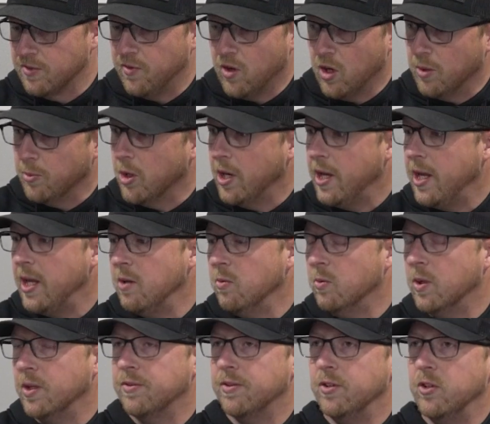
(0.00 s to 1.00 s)
farmer A
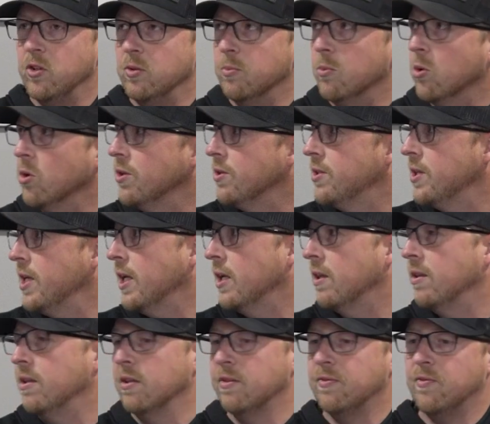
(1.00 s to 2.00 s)
wants to do more zinc,
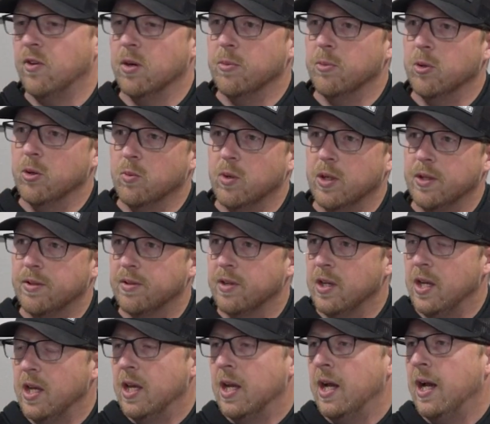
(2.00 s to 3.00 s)
this farmer wants
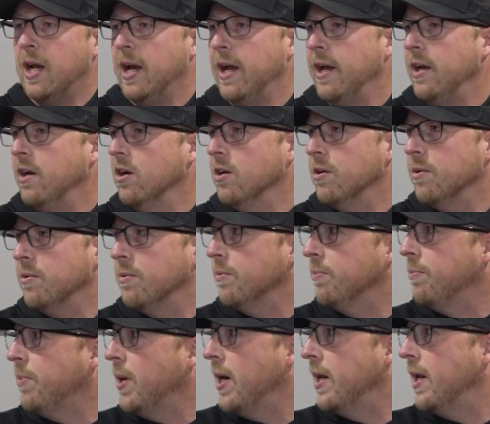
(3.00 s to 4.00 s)
a higher
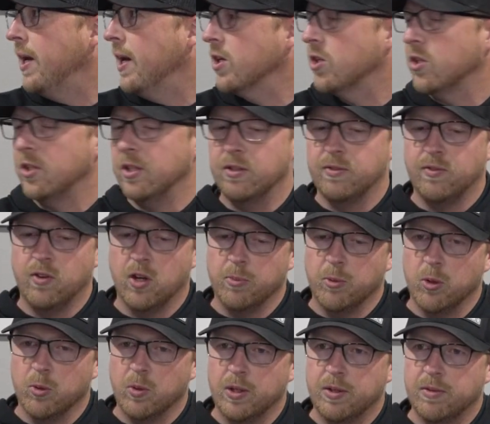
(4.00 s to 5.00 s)
potash, this
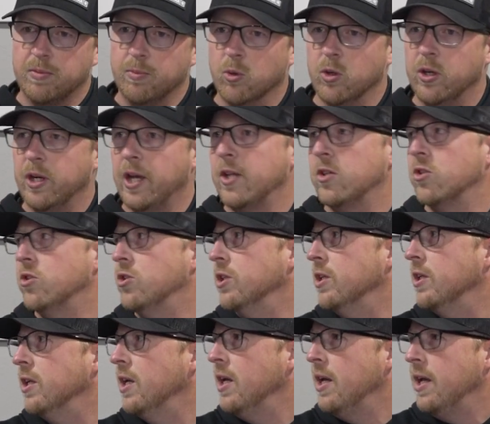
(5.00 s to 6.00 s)
farmer wants more
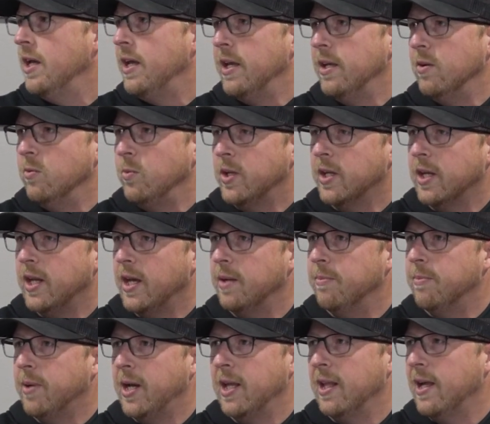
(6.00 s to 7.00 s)
nitrogen, and we can add
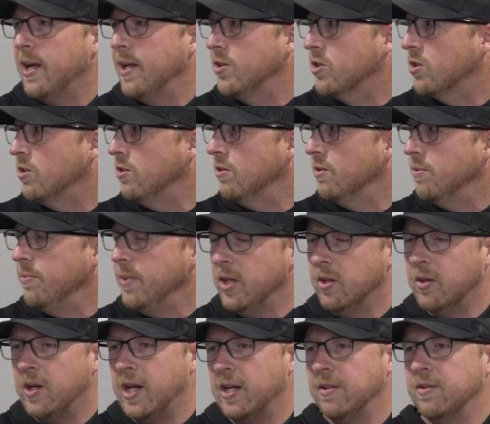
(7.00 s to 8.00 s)
biologicals,
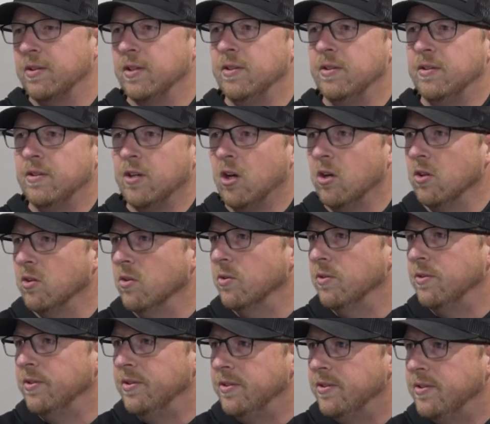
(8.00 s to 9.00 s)
amino acids, all those
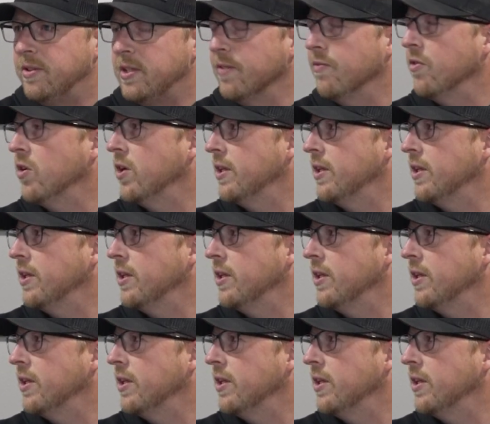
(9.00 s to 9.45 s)
different